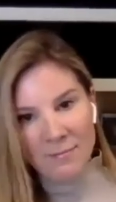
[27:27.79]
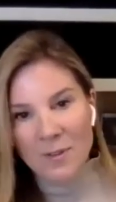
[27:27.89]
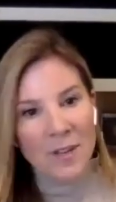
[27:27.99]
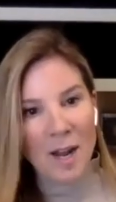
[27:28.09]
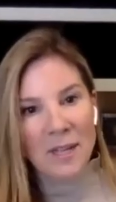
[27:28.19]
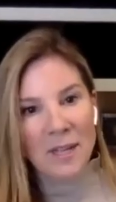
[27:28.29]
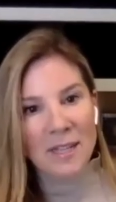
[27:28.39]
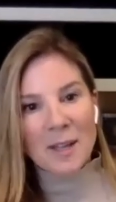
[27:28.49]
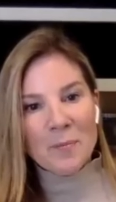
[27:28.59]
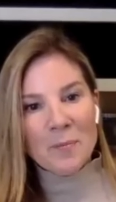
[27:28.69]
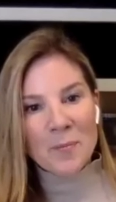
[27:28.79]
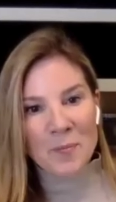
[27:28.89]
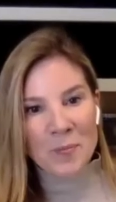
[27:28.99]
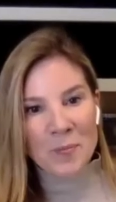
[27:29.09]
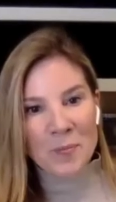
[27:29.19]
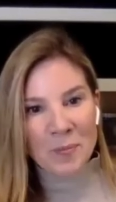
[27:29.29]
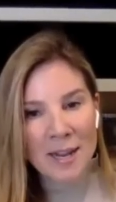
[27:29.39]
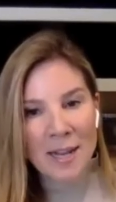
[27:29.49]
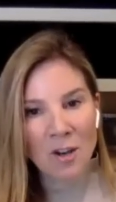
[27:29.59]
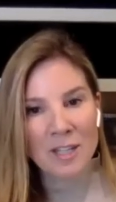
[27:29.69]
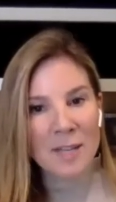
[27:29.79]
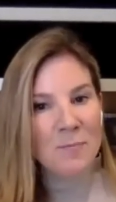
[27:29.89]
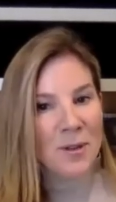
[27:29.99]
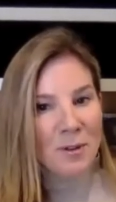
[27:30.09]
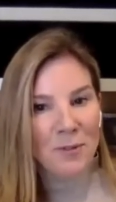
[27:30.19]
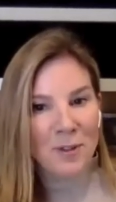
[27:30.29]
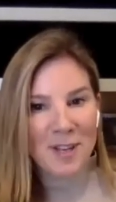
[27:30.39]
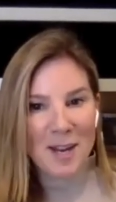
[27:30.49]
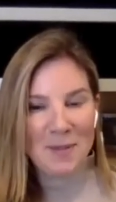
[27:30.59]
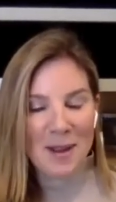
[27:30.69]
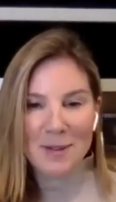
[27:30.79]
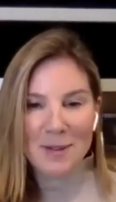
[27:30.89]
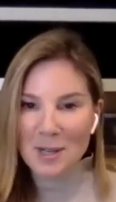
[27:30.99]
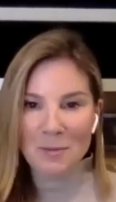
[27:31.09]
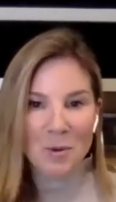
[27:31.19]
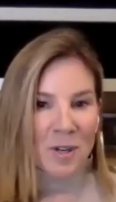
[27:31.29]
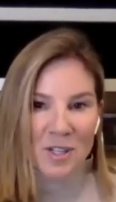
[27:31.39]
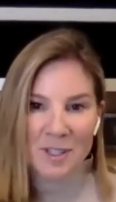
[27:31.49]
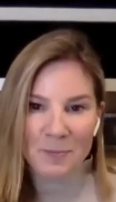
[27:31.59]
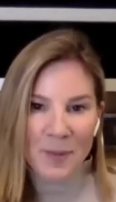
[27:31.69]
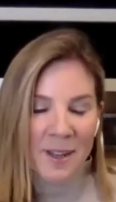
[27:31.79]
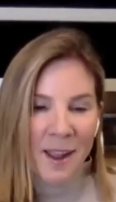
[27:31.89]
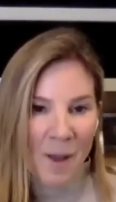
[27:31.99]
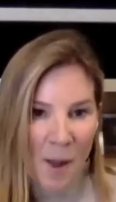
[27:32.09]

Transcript: It was on index cards? Index cards in beautiful nun penmanship. Gorgeous, but yeah.